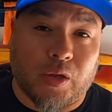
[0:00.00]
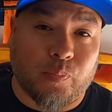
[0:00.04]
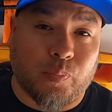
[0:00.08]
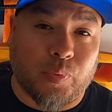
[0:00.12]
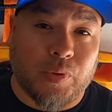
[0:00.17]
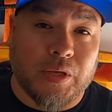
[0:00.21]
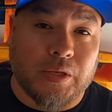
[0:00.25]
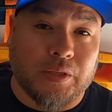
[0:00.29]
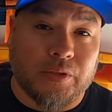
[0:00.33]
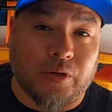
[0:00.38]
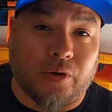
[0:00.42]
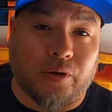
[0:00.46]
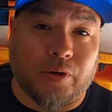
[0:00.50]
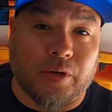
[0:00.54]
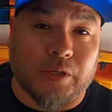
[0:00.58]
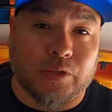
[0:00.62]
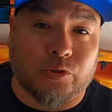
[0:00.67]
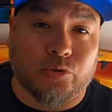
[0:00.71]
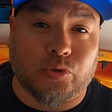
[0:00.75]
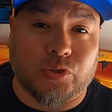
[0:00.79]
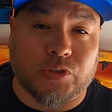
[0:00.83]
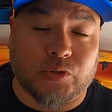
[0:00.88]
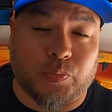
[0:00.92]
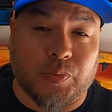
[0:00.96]
I pique their
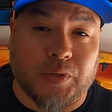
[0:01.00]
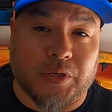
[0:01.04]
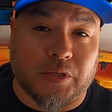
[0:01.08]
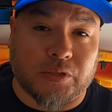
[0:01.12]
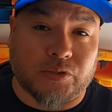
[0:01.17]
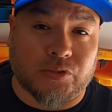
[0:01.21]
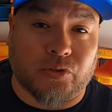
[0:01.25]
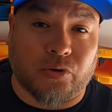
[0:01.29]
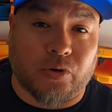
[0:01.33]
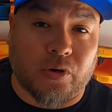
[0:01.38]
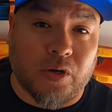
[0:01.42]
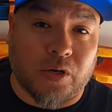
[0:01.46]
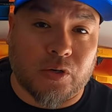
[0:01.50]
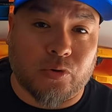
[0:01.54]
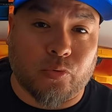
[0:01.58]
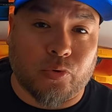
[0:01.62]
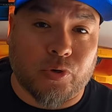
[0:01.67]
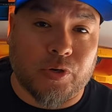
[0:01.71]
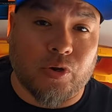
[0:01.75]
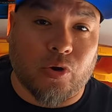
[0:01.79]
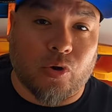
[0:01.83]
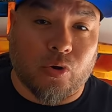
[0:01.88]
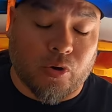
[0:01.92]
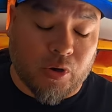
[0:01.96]
interest because they're
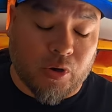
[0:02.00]
hungry